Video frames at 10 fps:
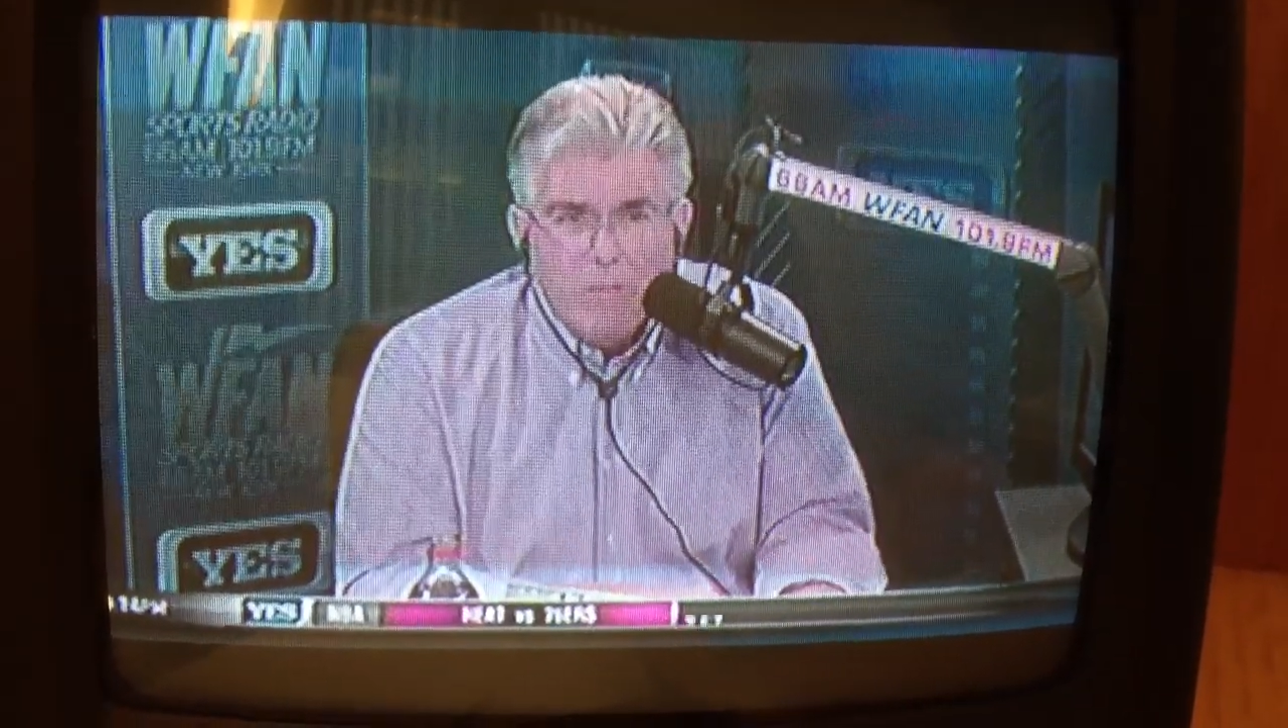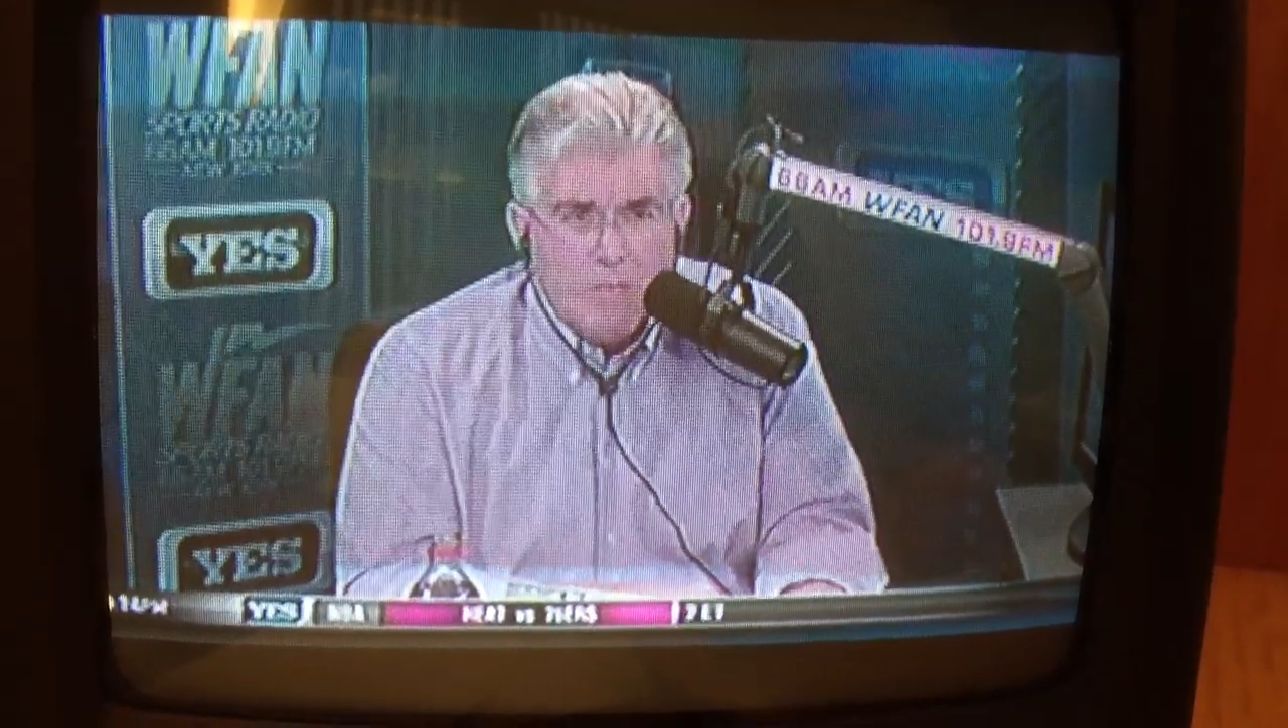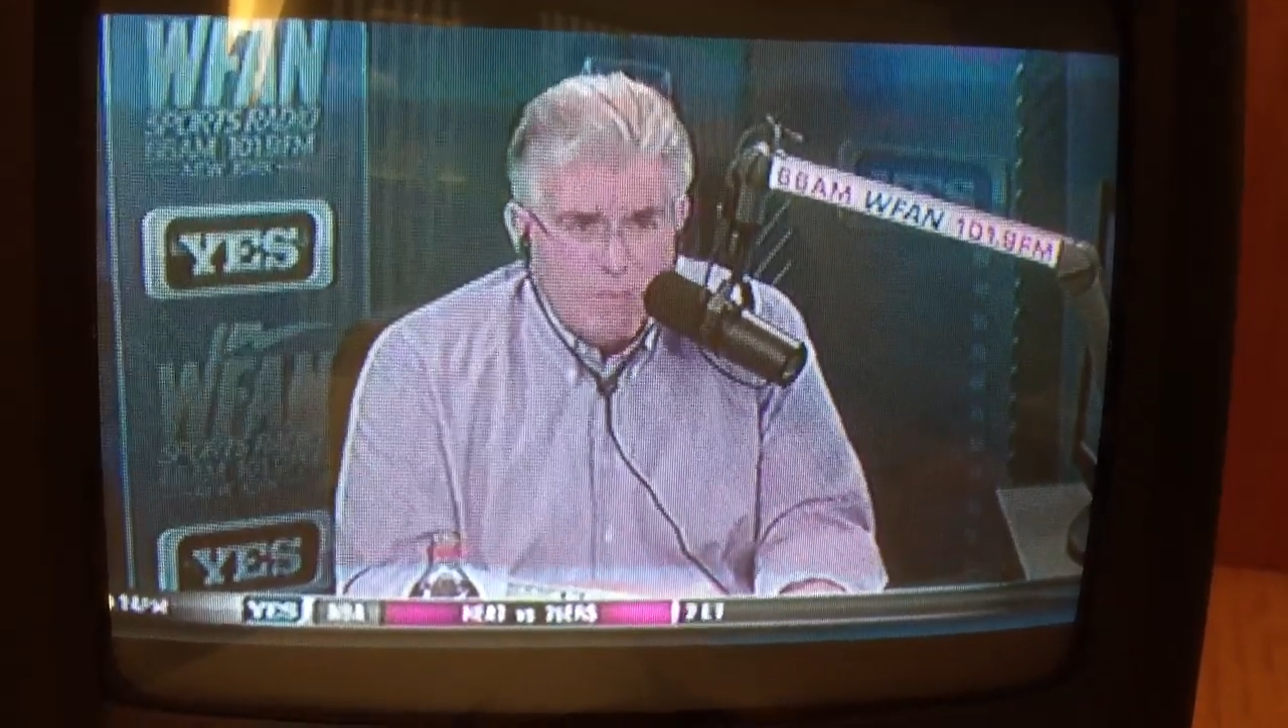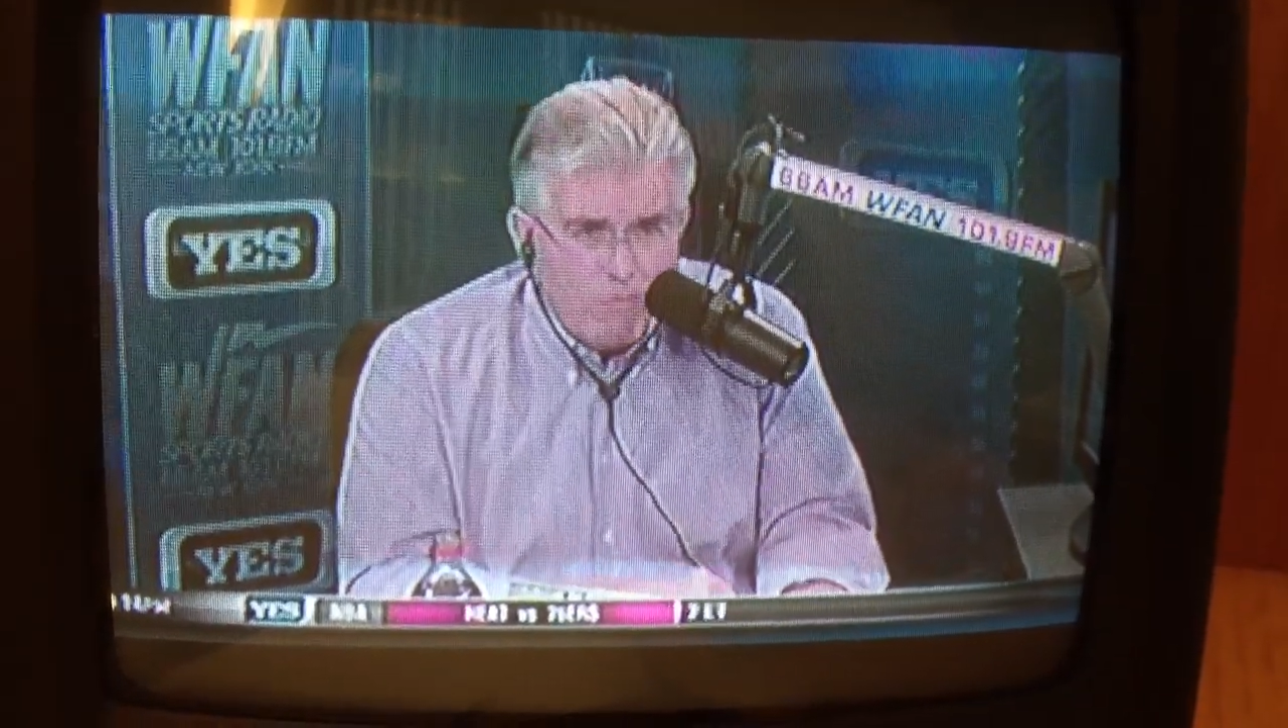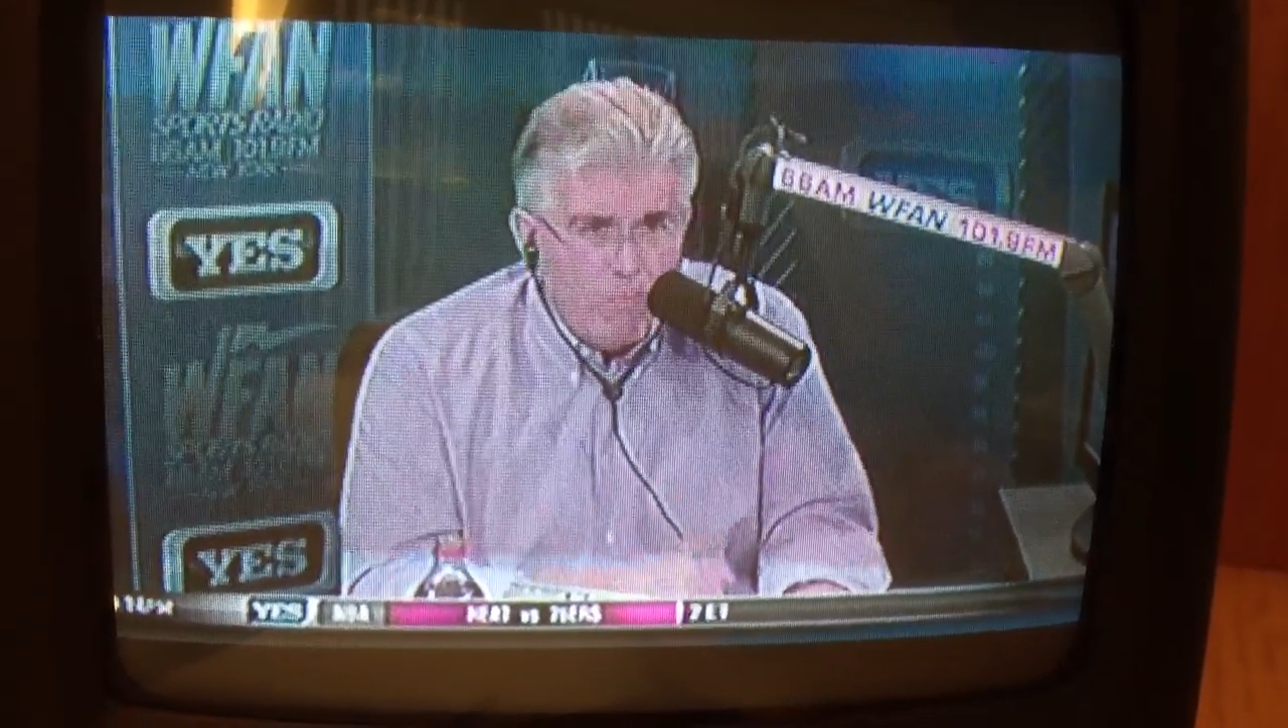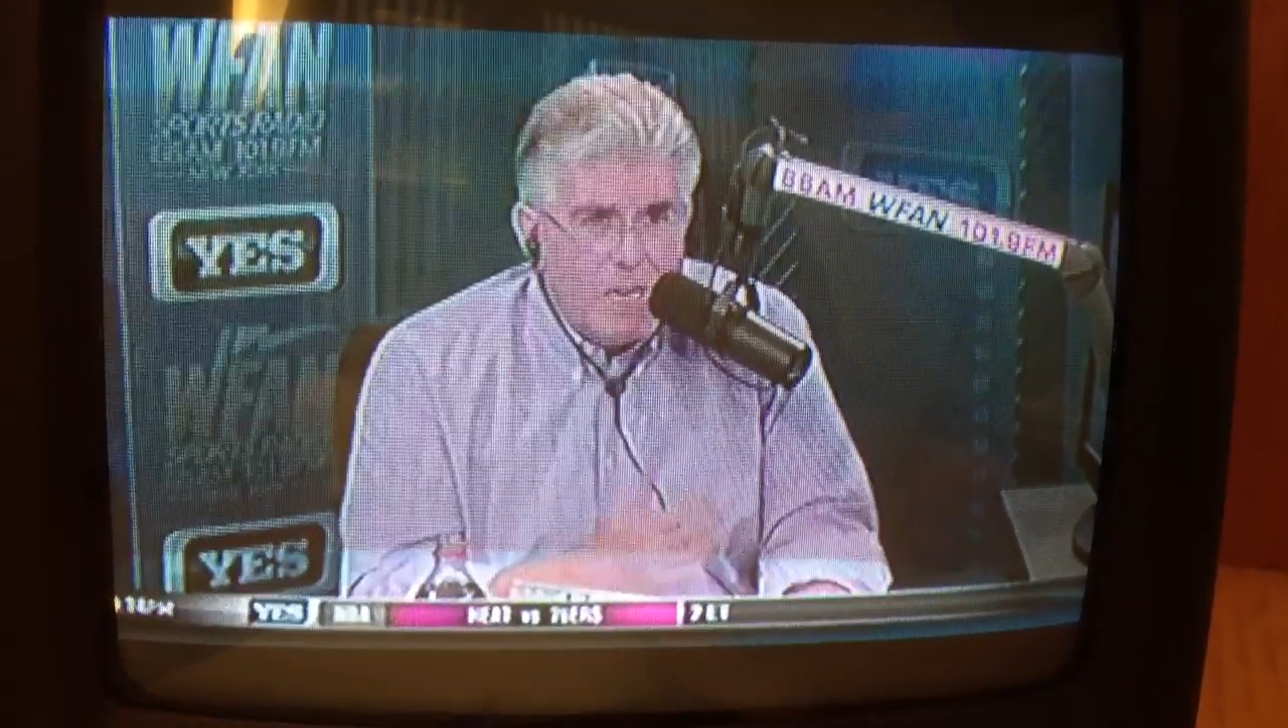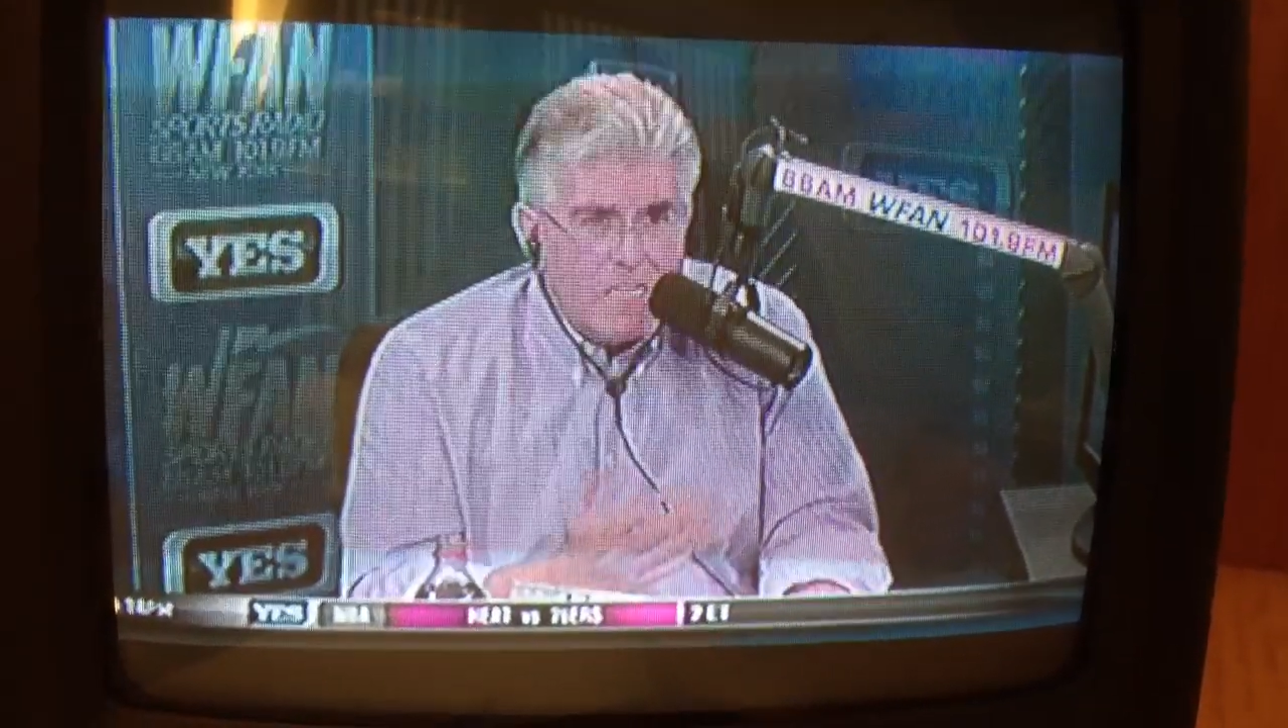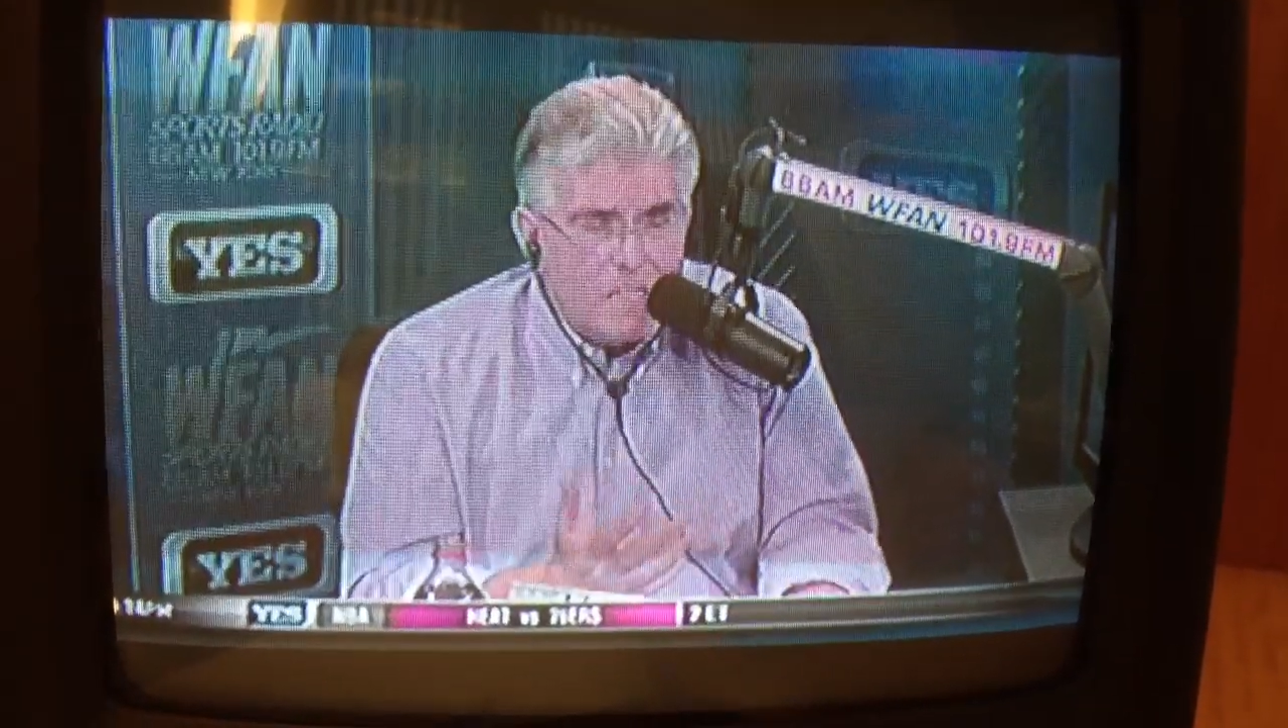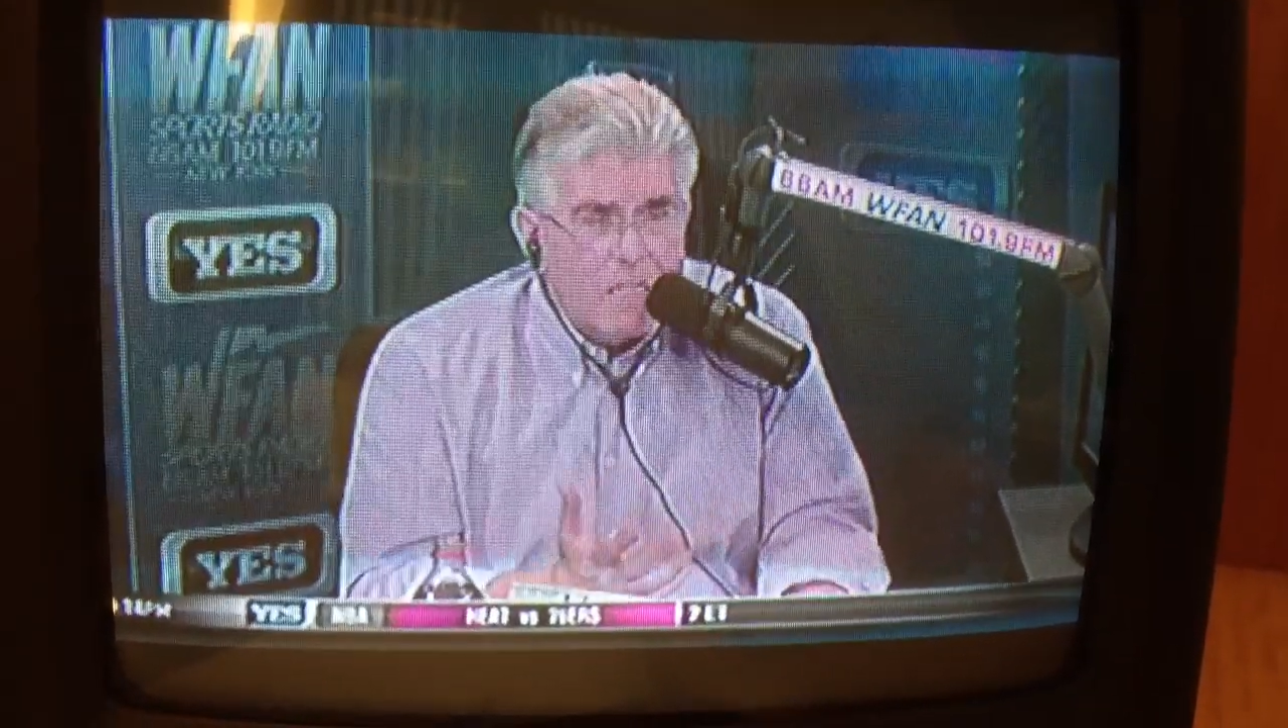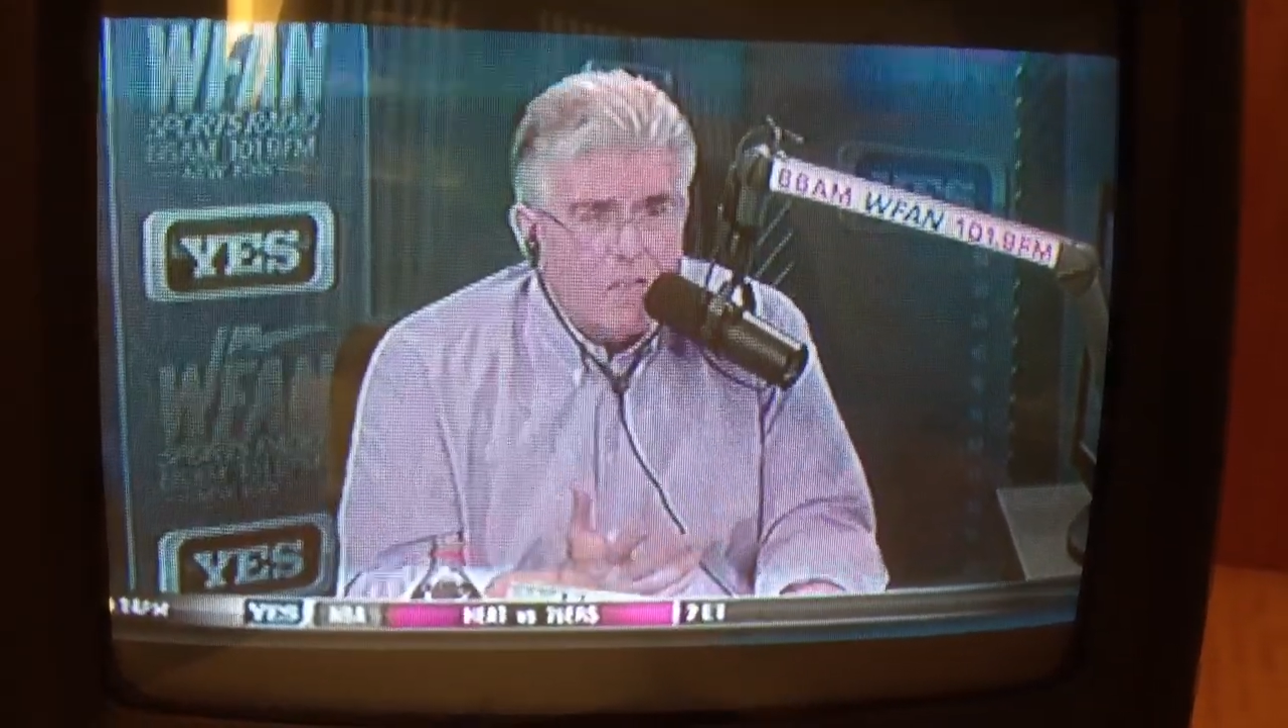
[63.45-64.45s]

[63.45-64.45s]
But the, basically,